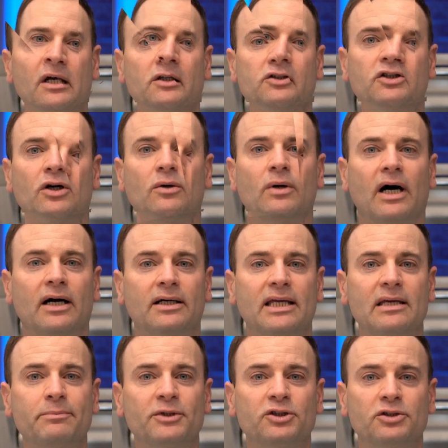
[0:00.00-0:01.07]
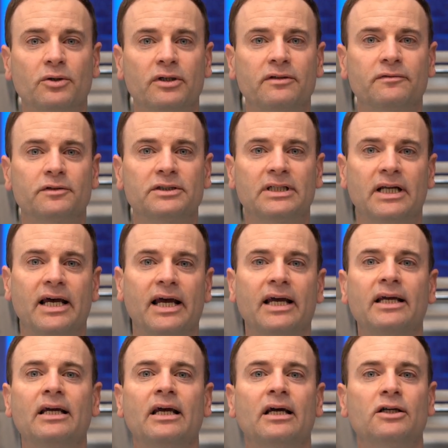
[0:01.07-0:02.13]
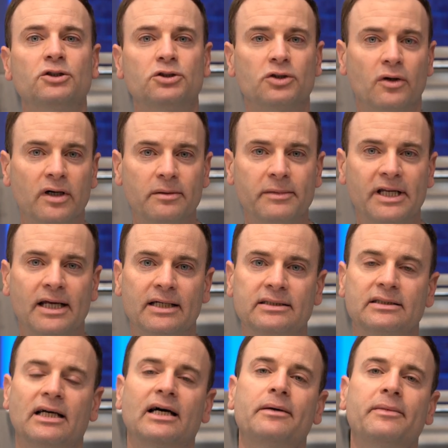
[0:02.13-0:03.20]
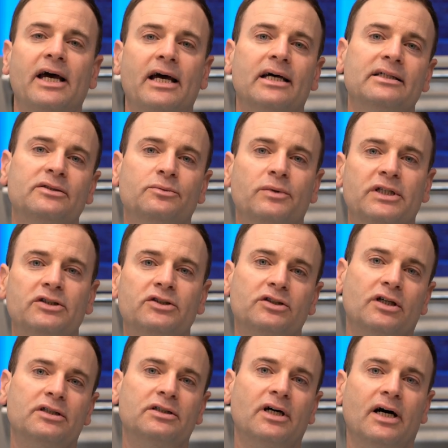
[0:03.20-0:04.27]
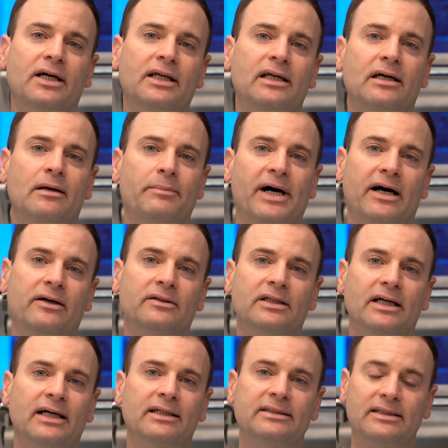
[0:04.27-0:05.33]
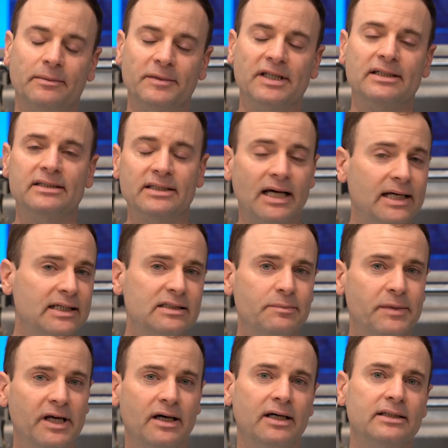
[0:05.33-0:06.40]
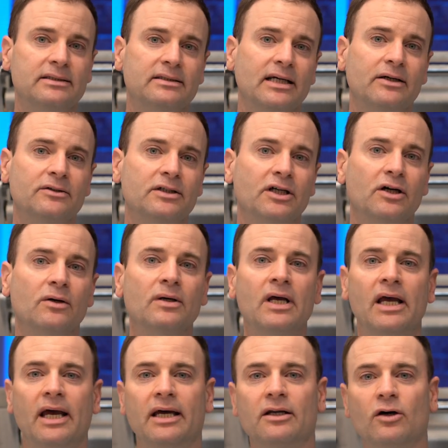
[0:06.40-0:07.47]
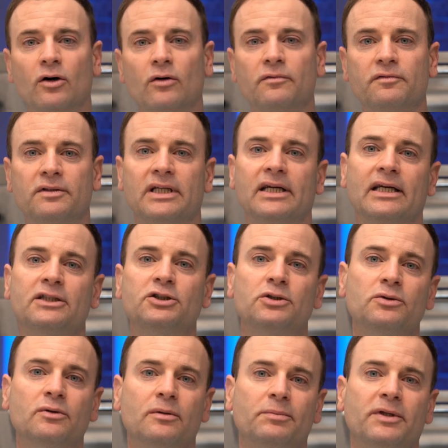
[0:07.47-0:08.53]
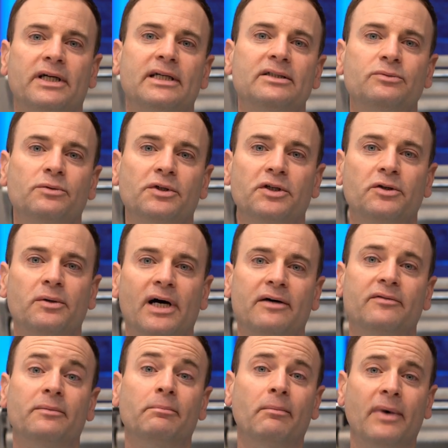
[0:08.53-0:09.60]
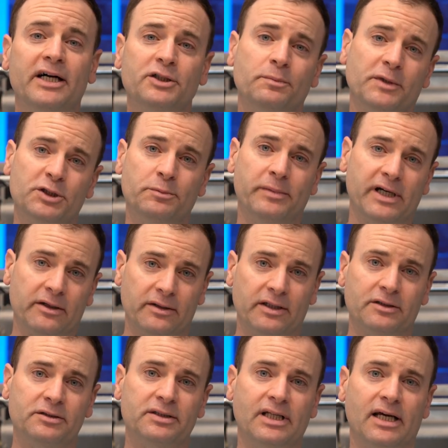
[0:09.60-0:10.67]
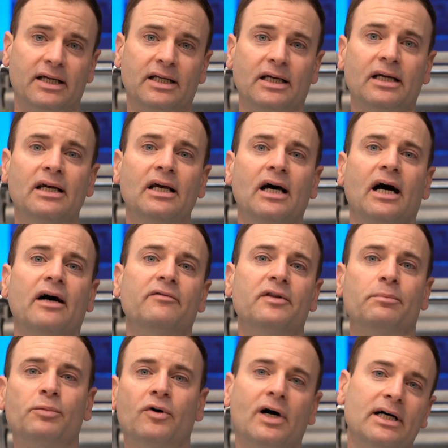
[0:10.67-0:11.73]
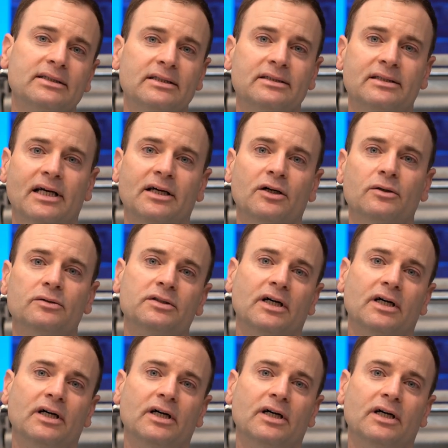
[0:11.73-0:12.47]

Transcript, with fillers: So I'll keep it short for today. Join me next time as we start talking about uh, some of the science behind sourdough and hopefully get you to a place where you have a much, much better understanding of the process that goes